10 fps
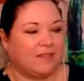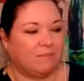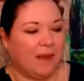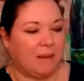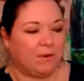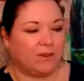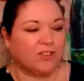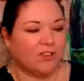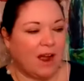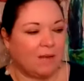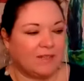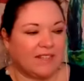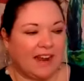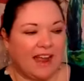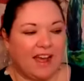some paper
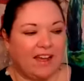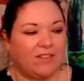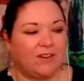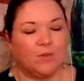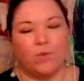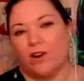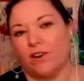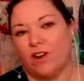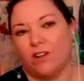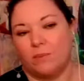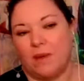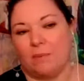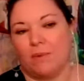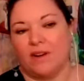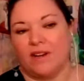scraps that I had. There's watercolor
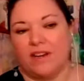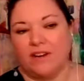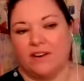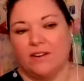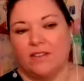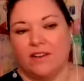paper in here.